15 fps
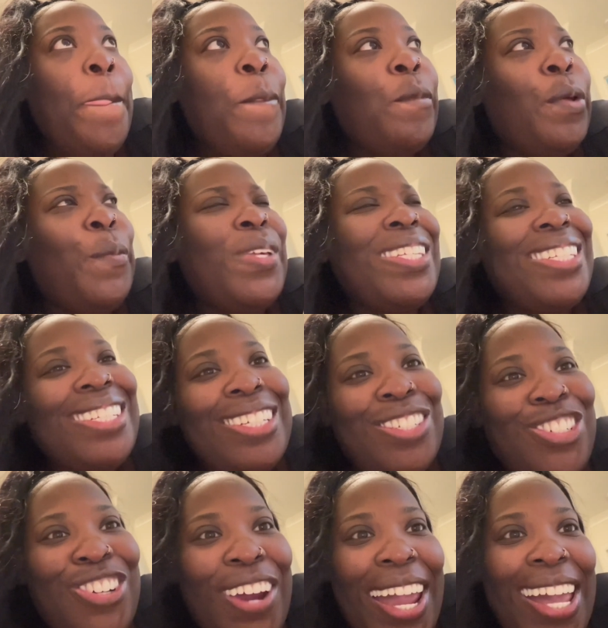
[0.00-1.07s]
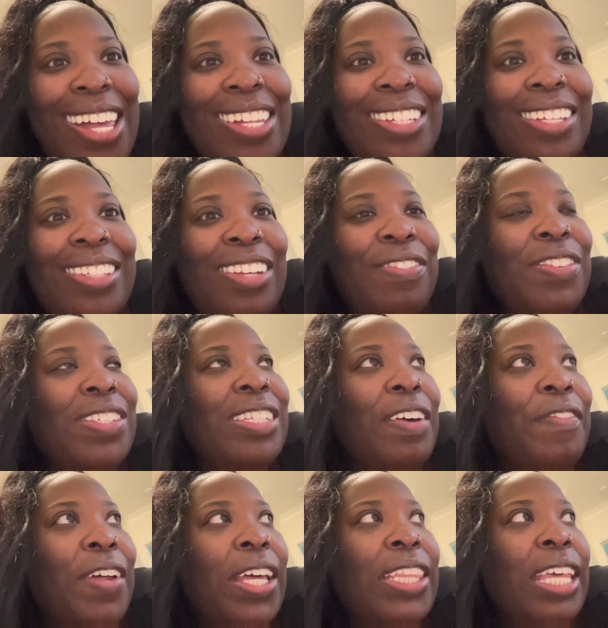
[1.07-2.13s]
we would see the trains and different
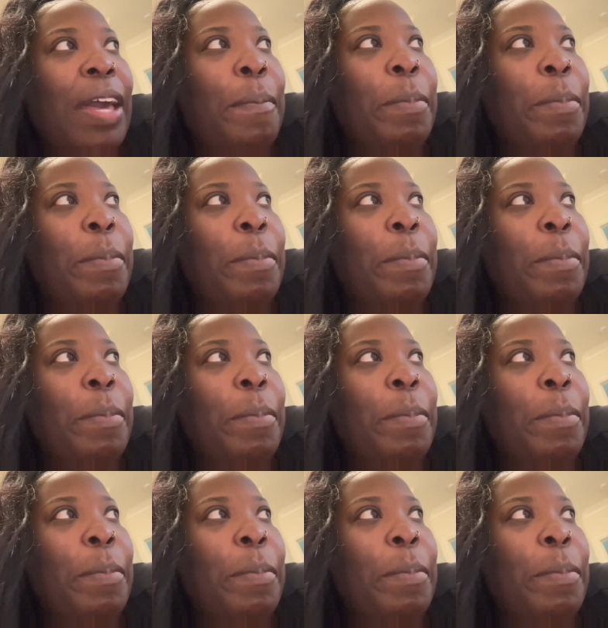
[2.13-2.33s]
stuff like that.